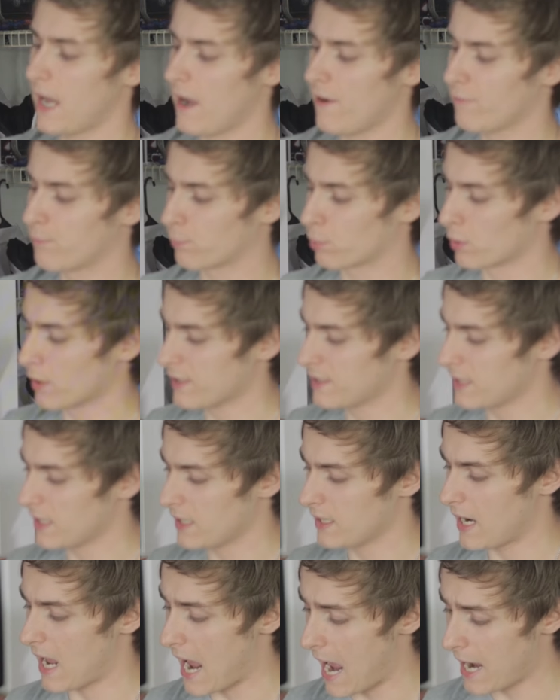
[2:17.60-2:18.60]
have
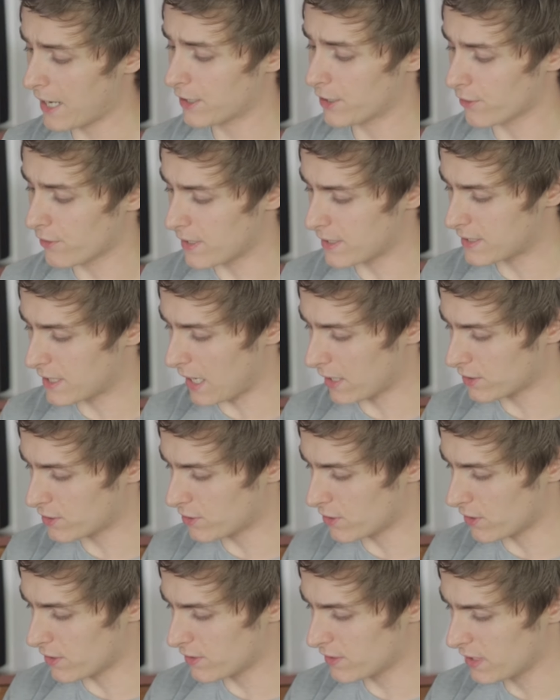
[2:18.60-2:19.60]
printed, accurate
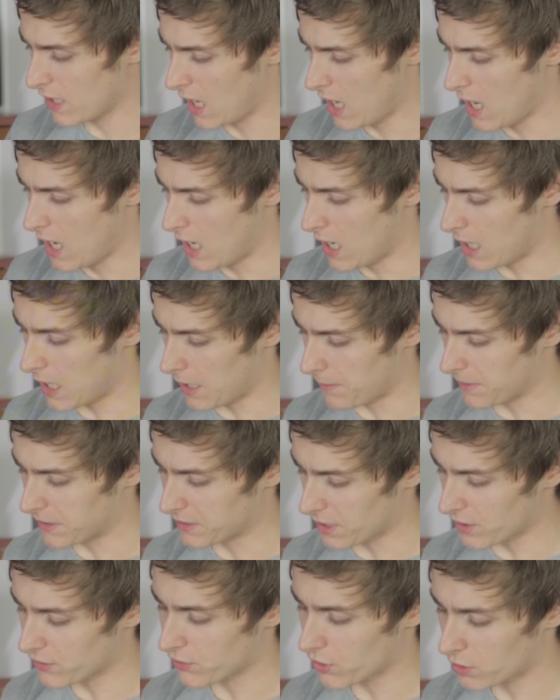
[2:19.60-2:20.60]
textures.
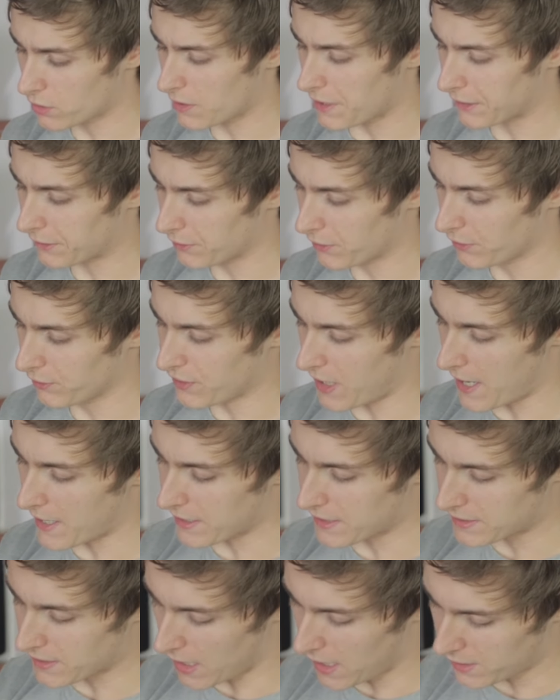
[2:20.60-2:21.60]
It does look like little
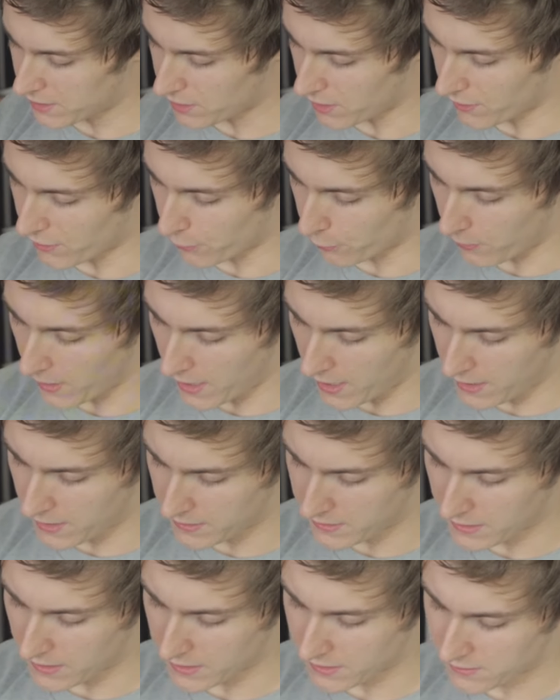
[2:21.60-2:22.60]
tiny dots on the red,
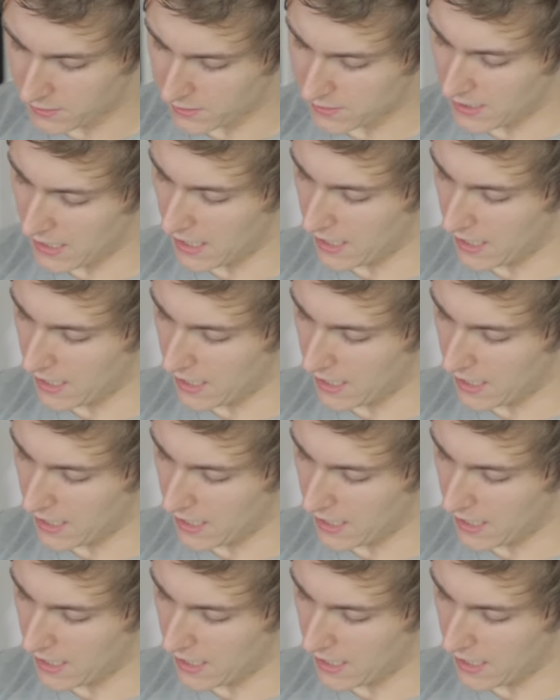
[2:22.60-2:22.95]
and then it does